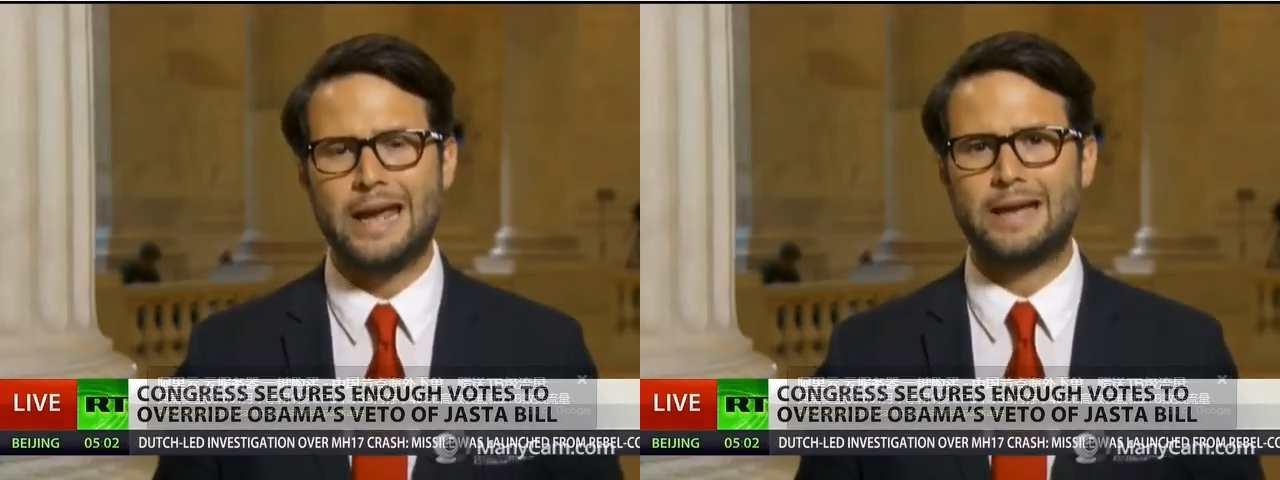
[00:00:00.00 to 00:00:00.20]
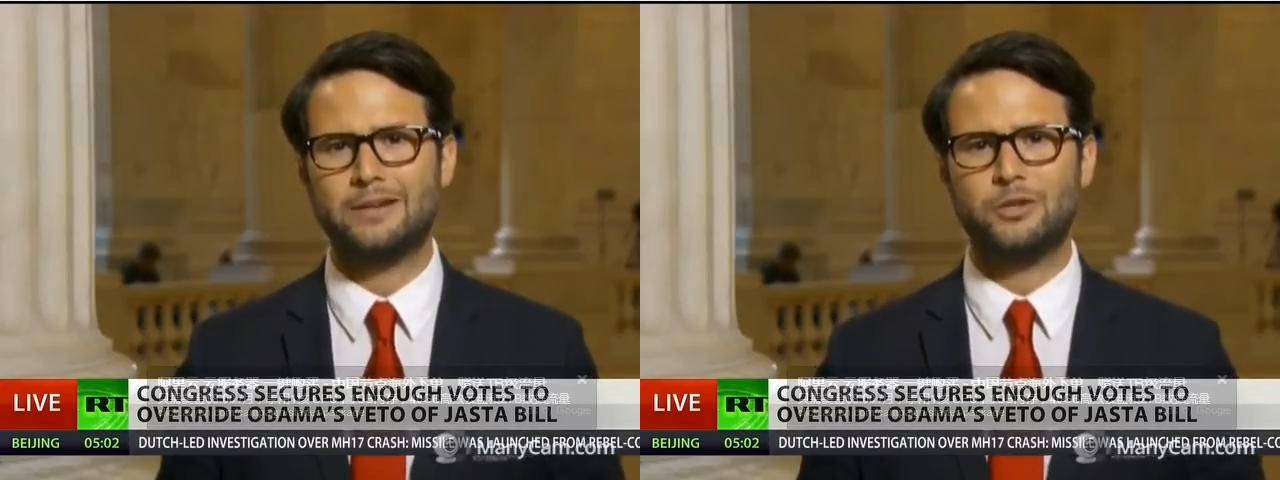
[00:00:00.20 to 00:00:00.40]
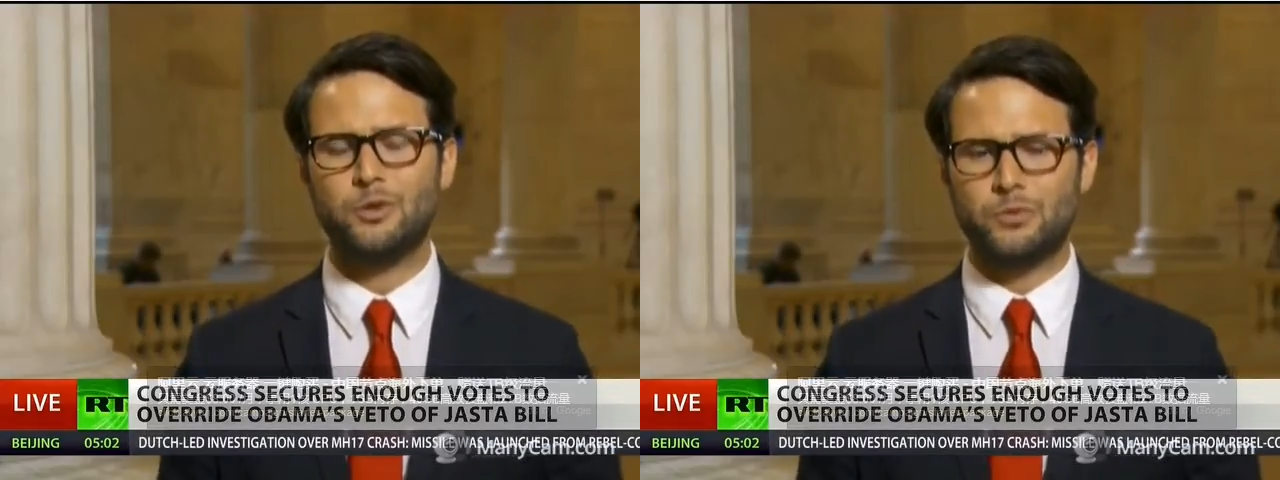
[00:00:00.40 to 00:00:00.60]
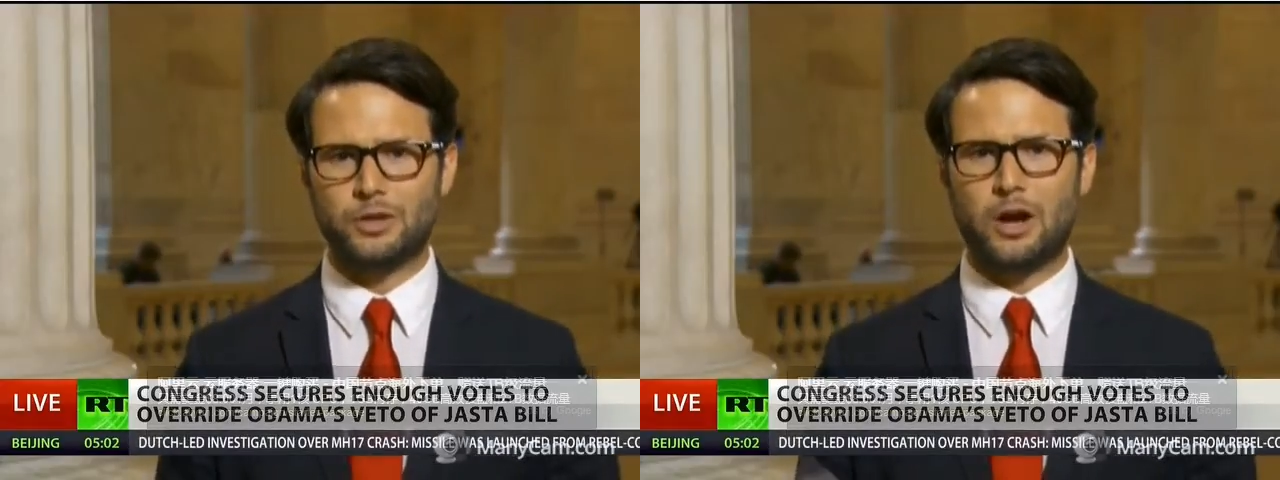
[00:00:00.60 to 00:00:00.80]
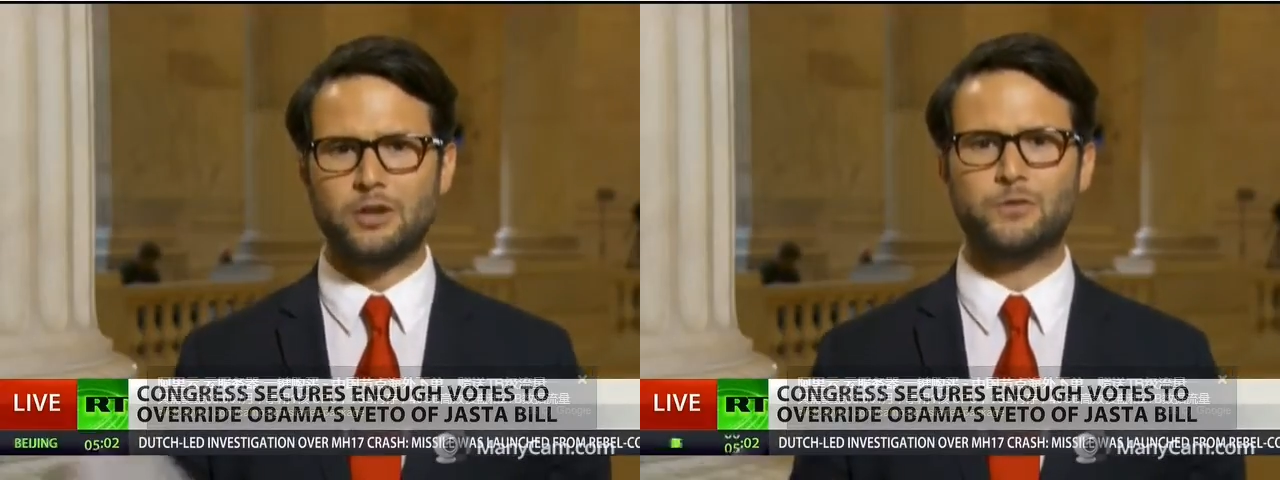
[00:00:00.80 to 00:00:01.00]
And, you know,
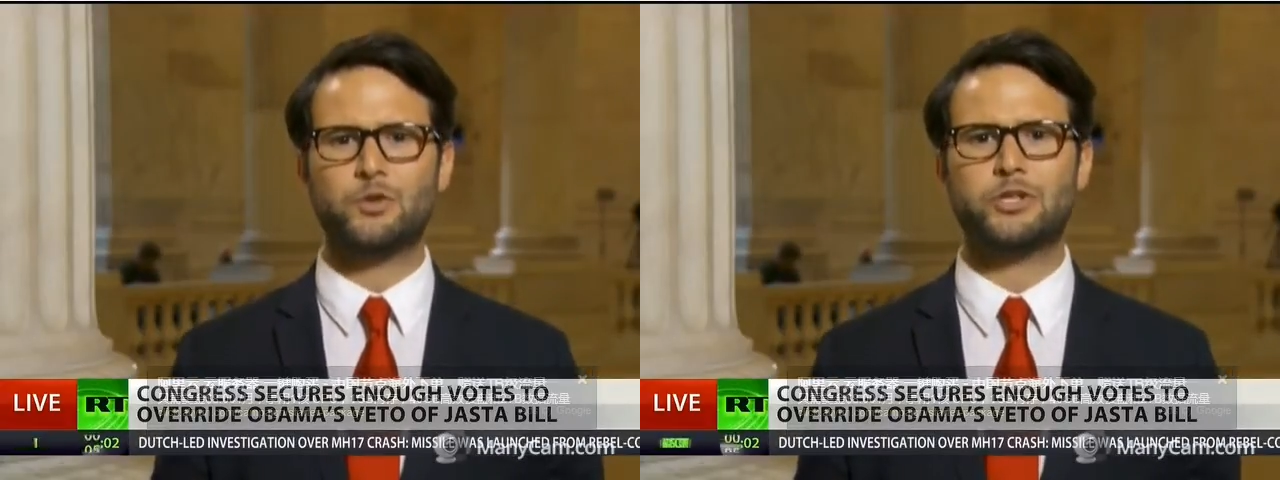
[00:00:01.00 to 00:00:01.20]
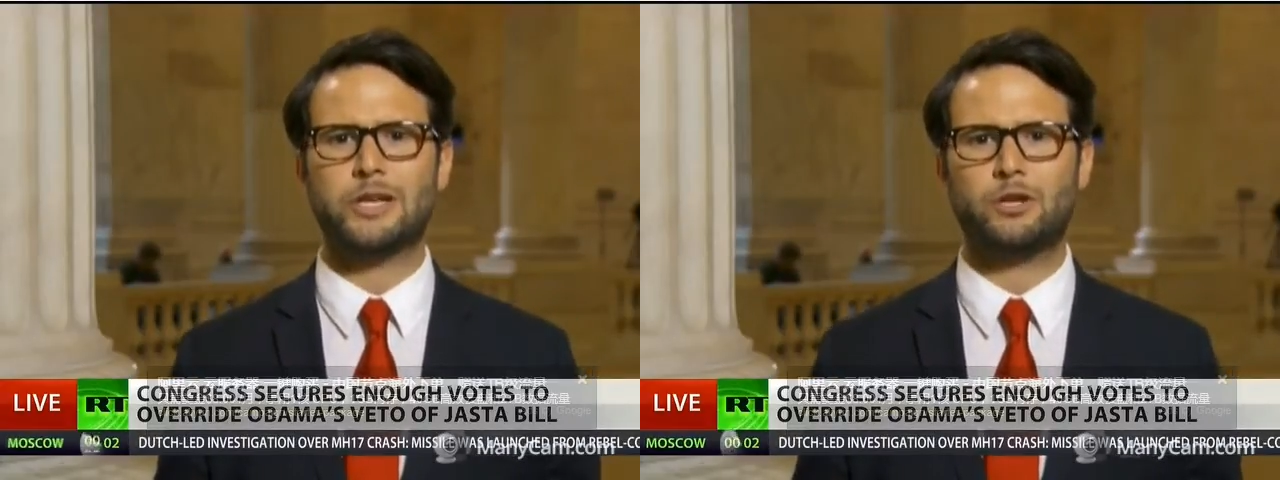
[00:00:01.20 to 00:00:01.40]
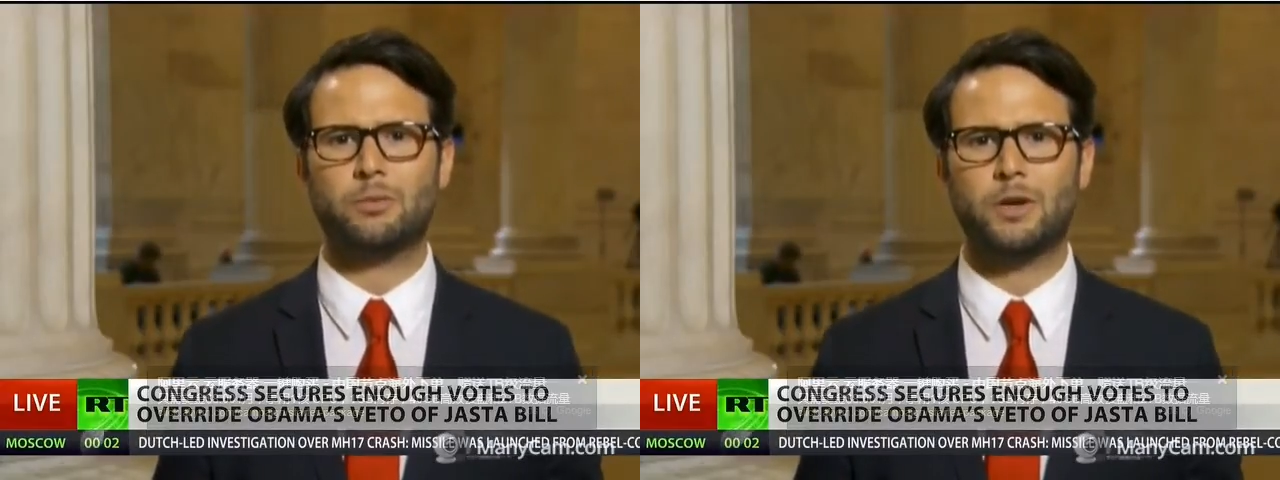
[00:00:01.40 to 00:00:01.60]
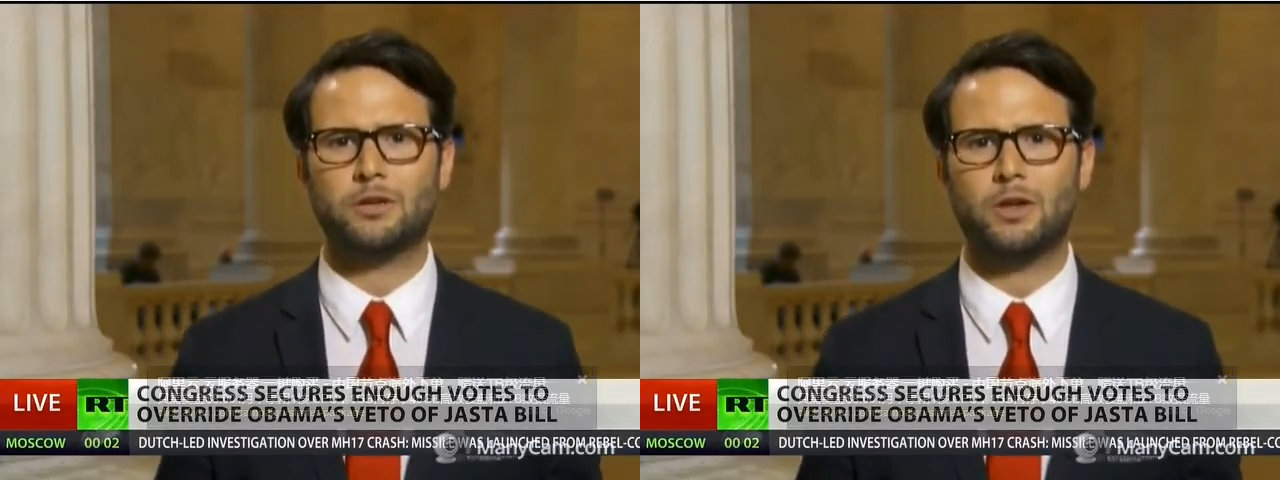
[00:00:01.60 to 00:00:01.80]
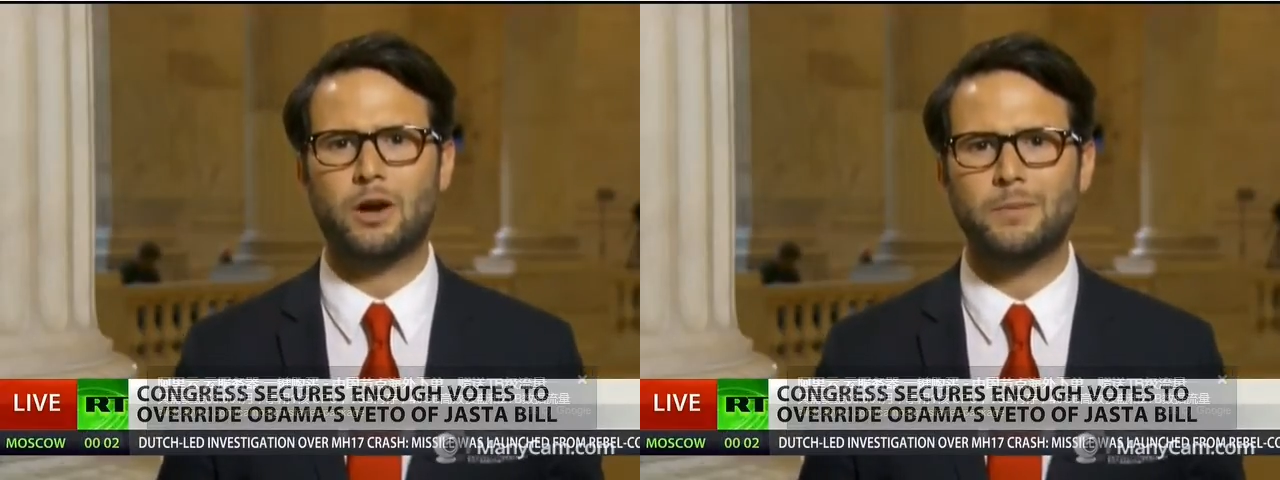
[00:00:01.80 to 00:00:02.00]
the controversy here
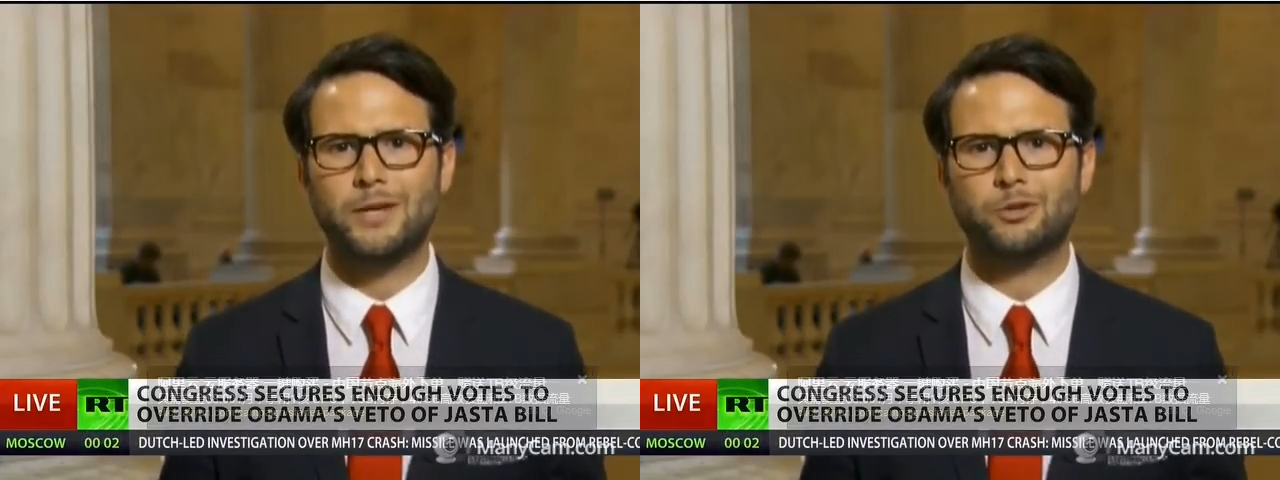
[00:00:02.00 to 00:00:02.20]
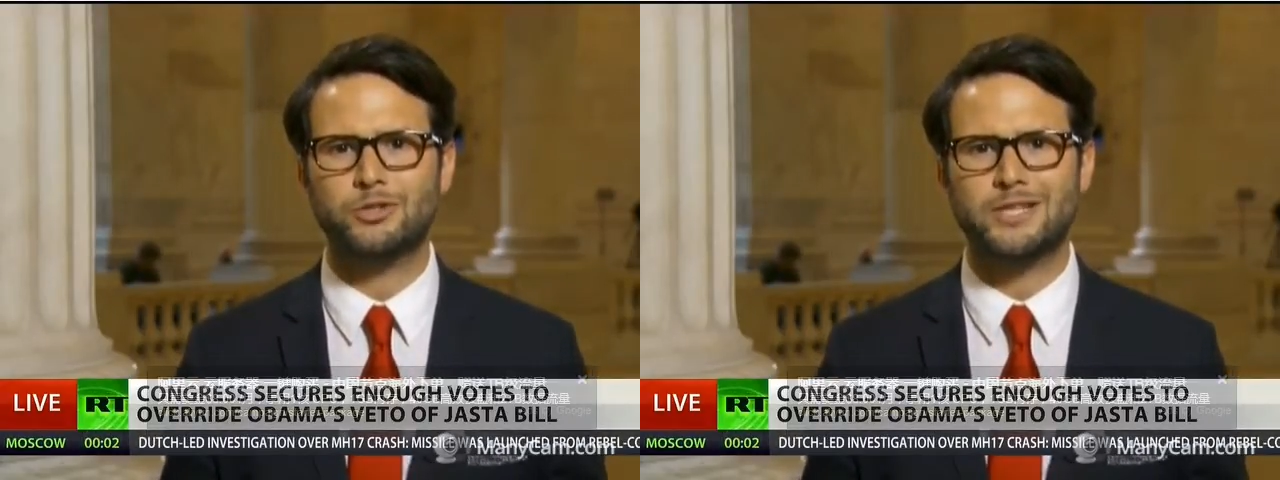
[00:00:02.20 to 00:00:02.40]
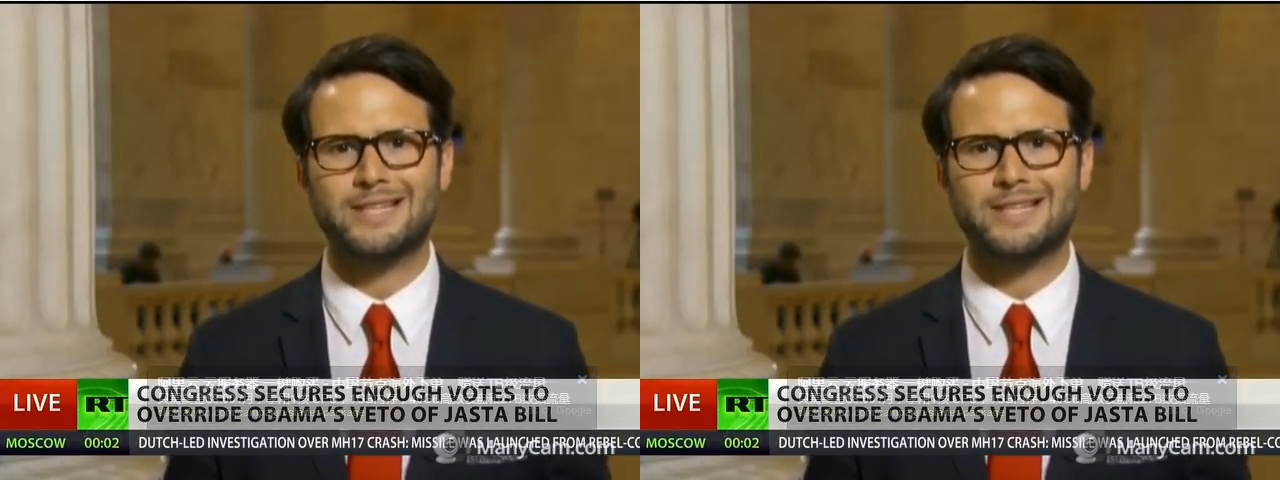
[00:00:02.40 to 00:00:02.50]
among lawmakers